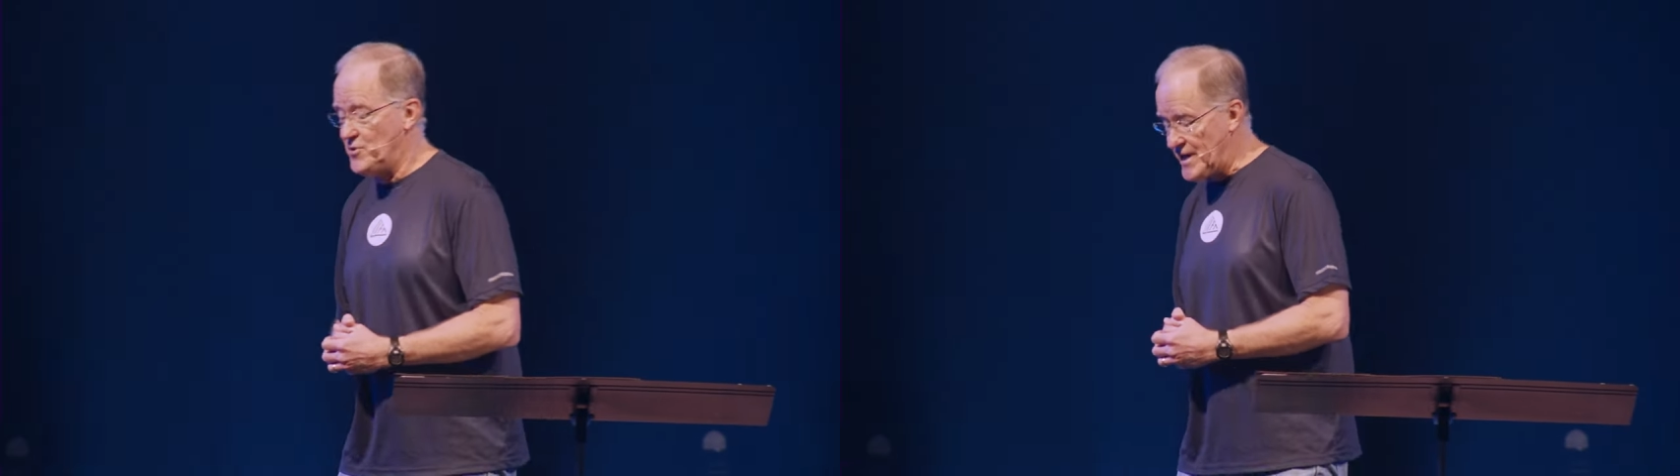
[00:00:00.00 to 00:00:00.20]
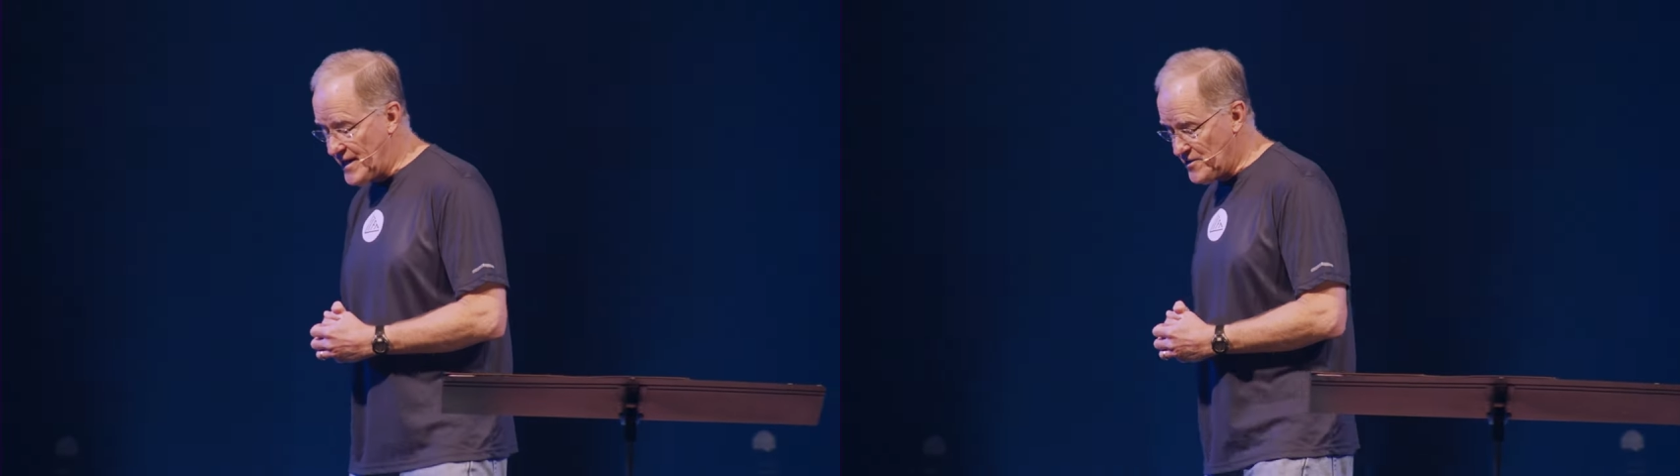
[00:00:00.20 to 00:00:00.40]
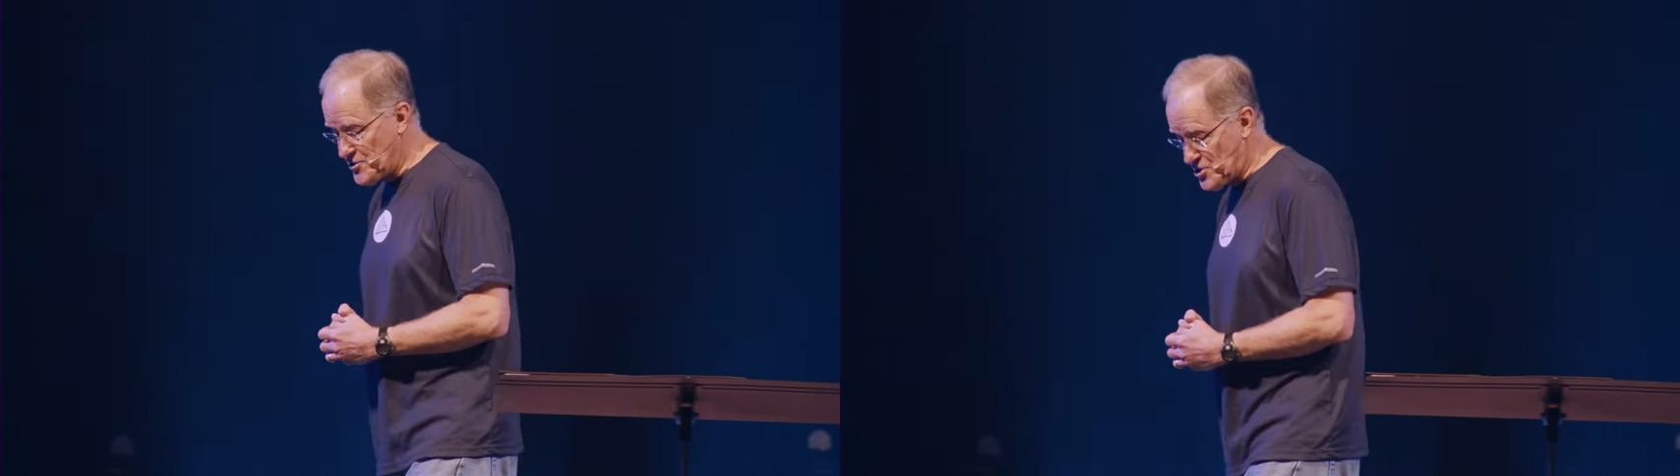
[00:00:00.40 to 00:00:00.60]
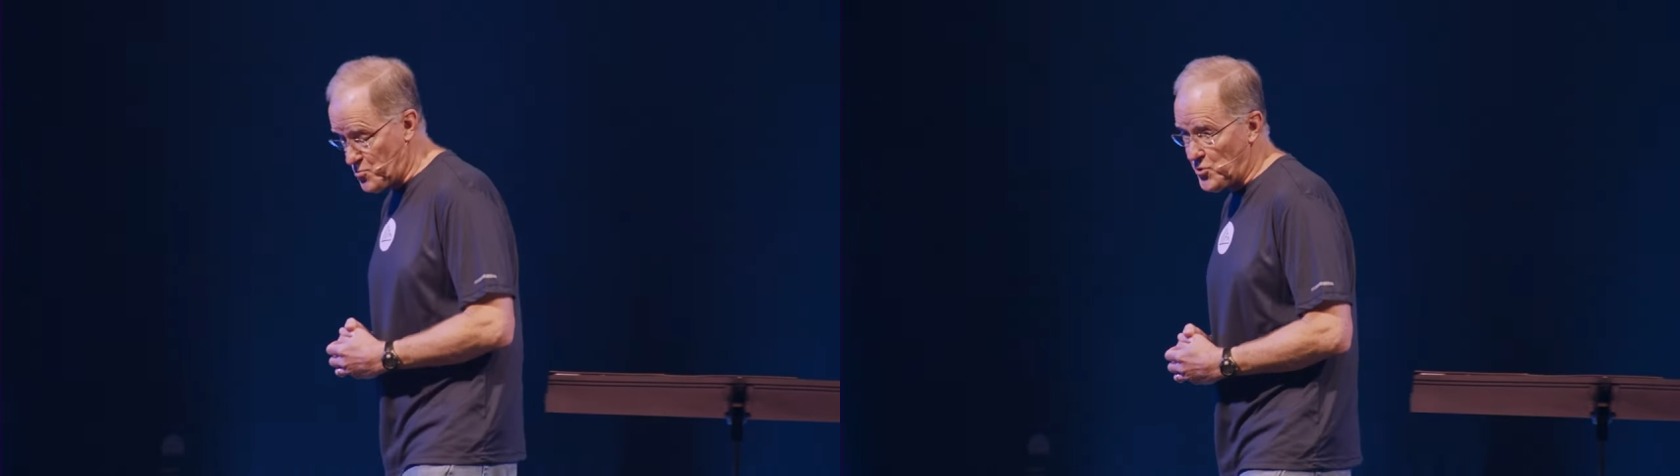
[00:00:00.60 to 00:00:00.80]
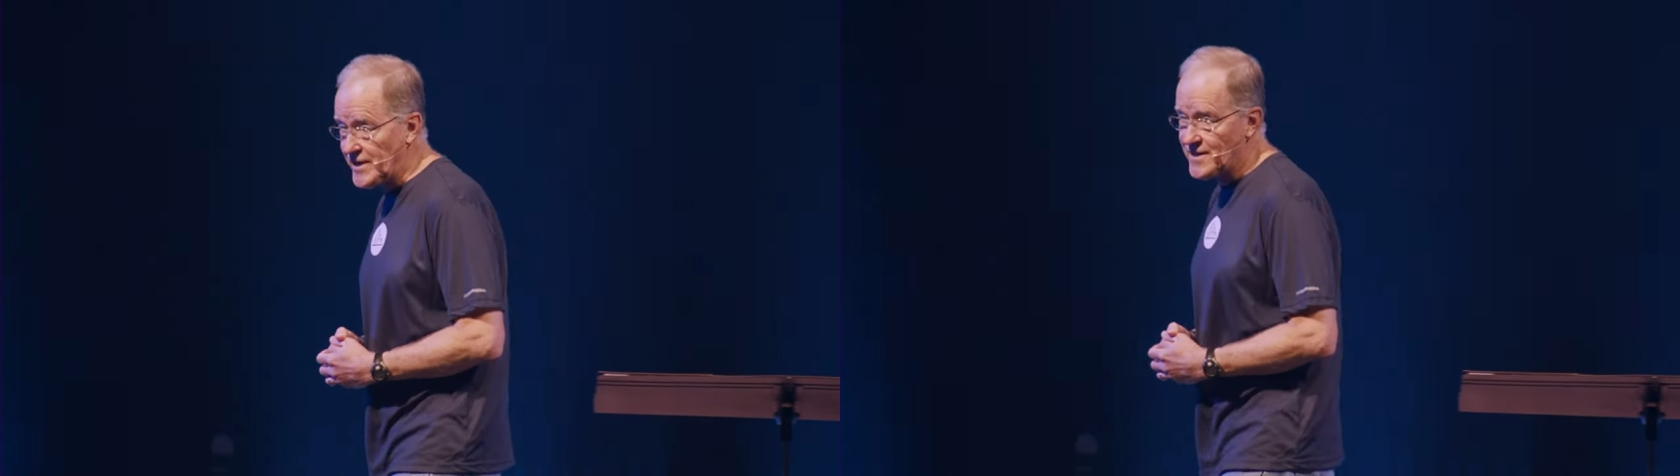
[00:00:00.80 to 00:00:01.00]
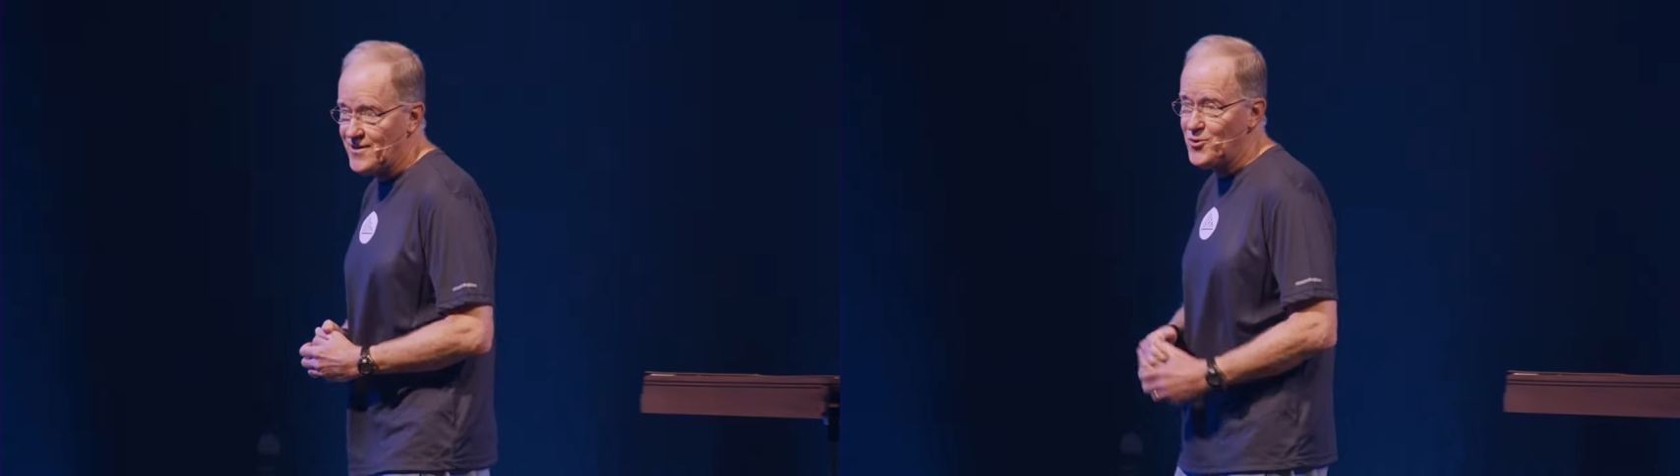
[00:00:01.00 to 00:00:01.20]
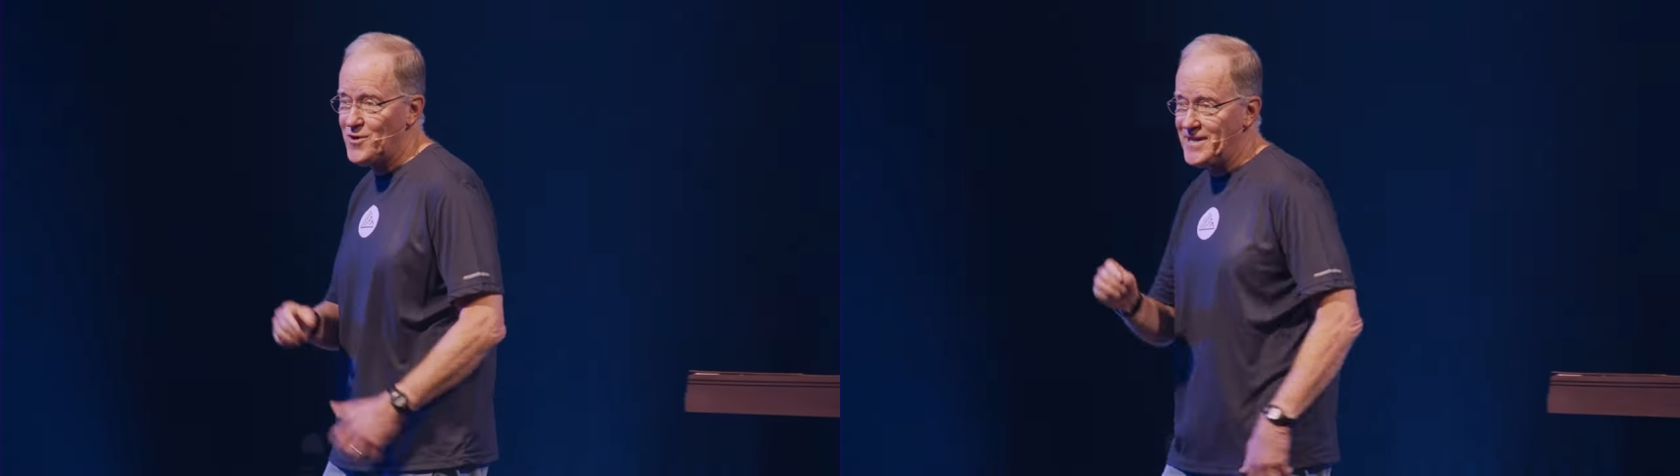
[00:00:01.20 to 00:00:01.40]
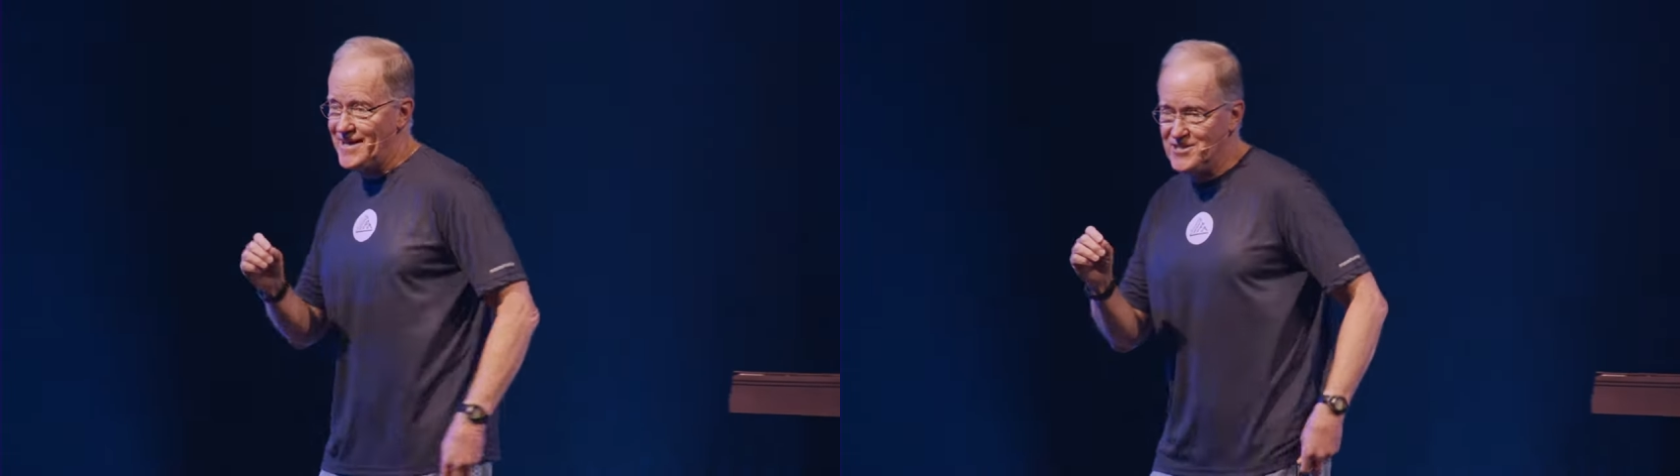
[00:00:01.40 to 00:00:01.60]
He and Sabrina, who
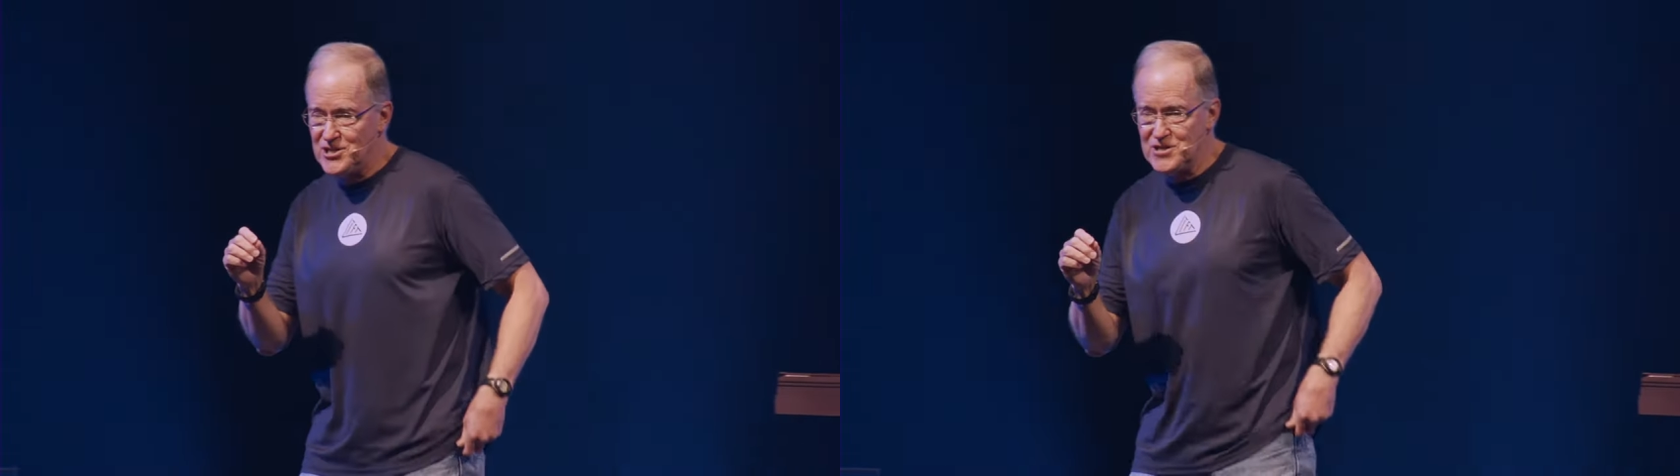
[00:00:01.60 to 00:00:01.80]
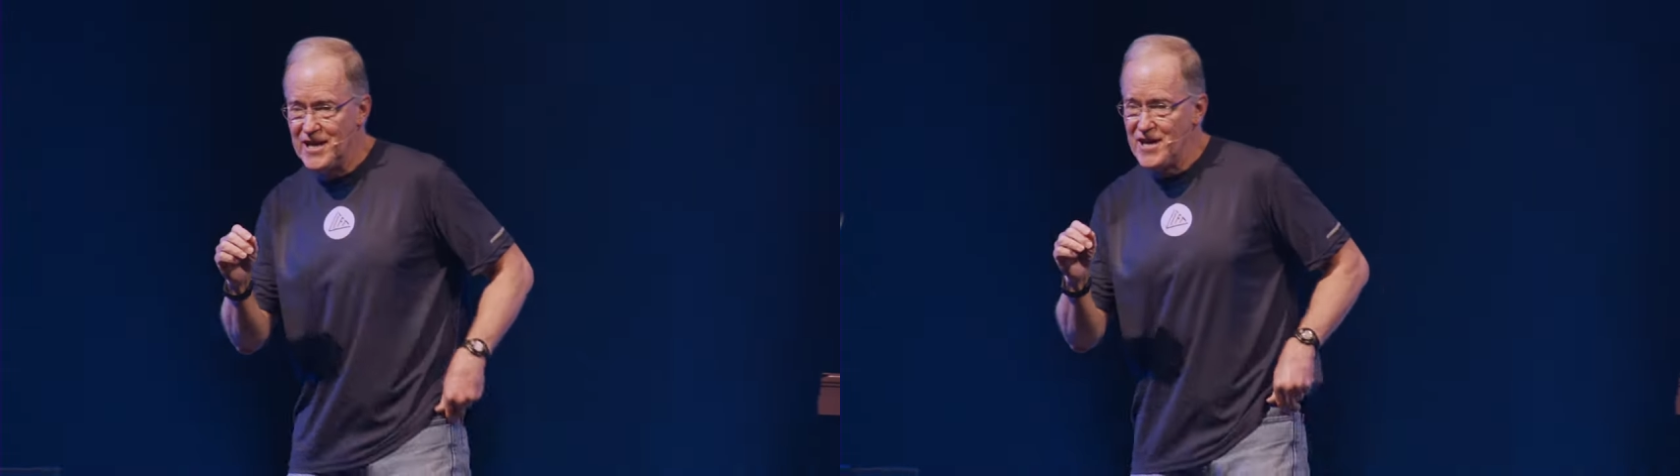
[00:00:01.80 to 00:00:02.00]
again, she's,